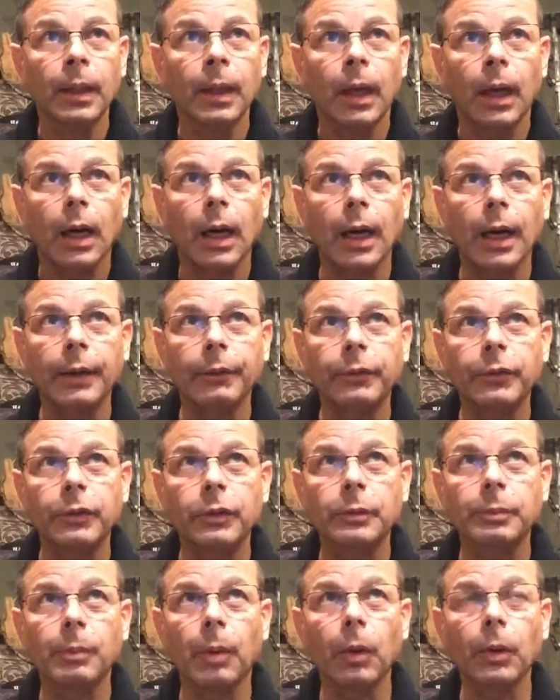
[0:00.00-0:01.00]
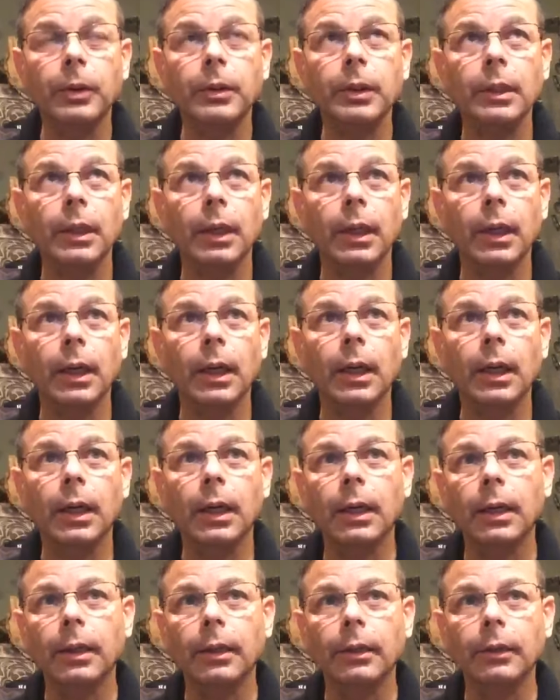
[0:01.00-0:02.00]
I've smoked
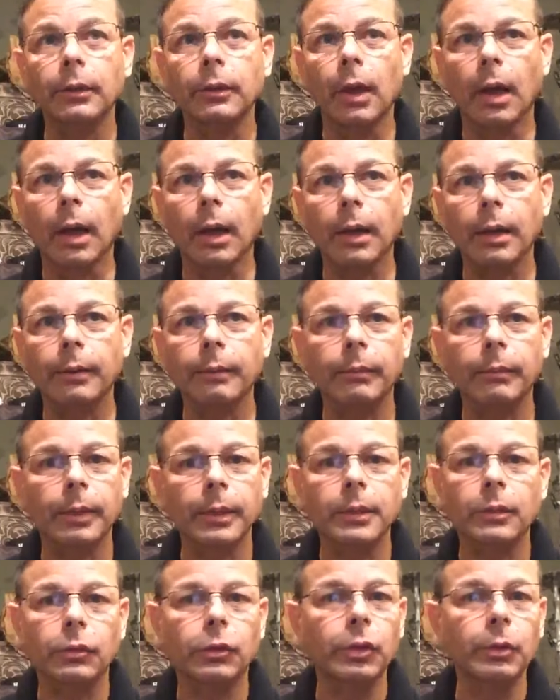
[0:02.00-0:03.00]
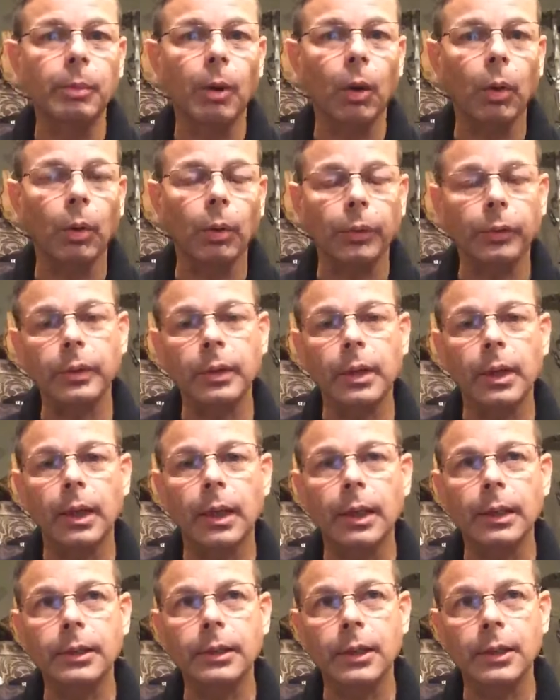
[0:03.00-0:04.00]
2 bowls
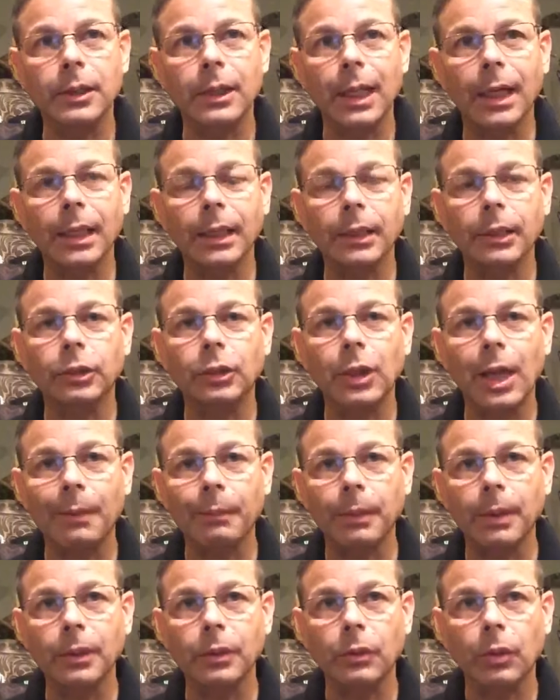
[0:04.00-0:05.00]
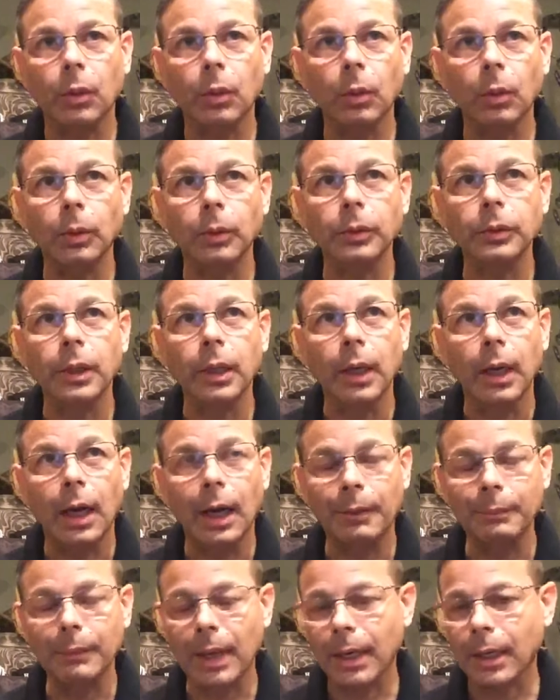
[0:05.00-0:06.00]
since getting the Japanese coals.
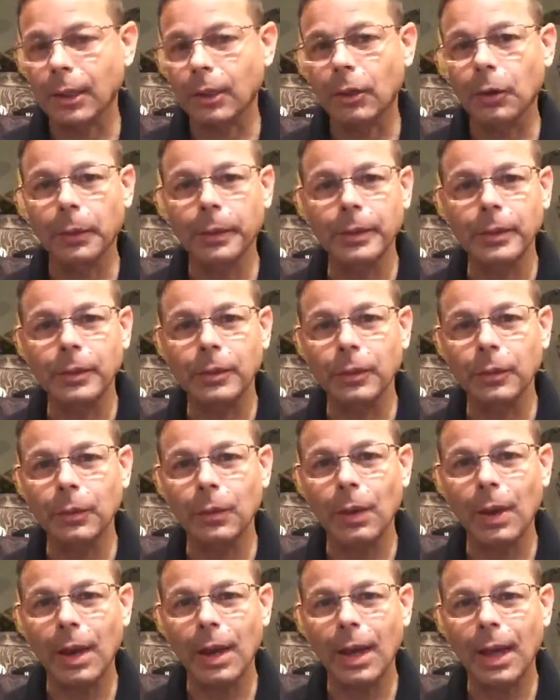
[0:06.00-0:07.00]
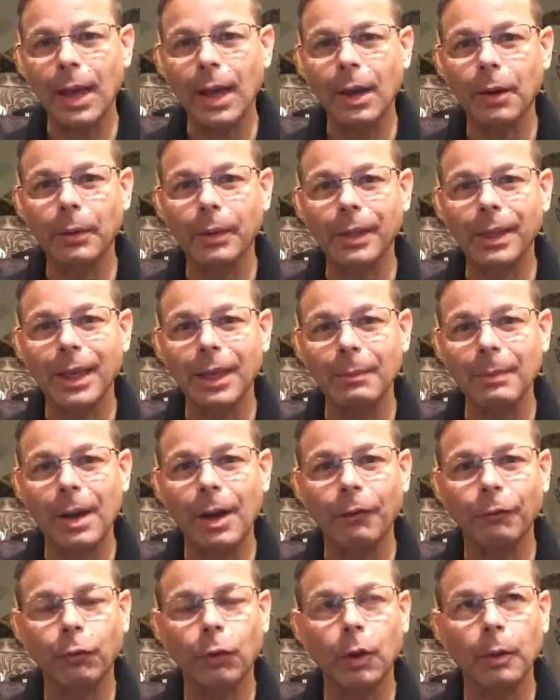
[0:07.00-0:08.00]
I'm not going to go into how it came
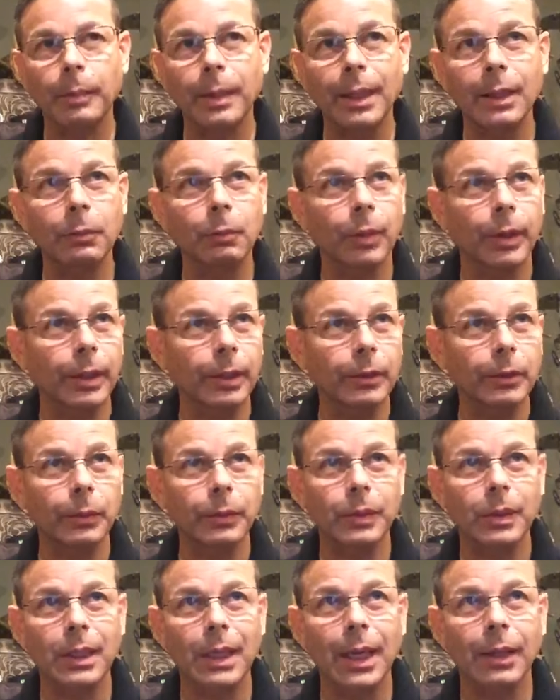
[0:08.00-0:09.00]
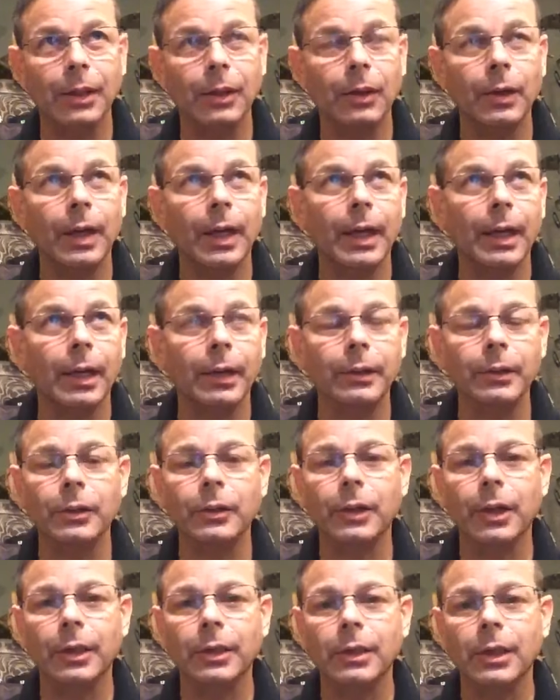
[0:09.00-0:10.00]
out for me. We're going to do it together, and I'll
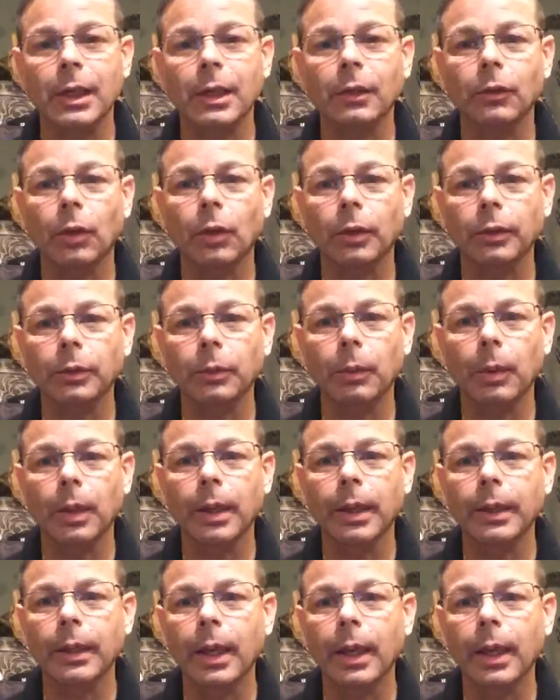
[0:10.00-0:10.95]
discuss that along the way.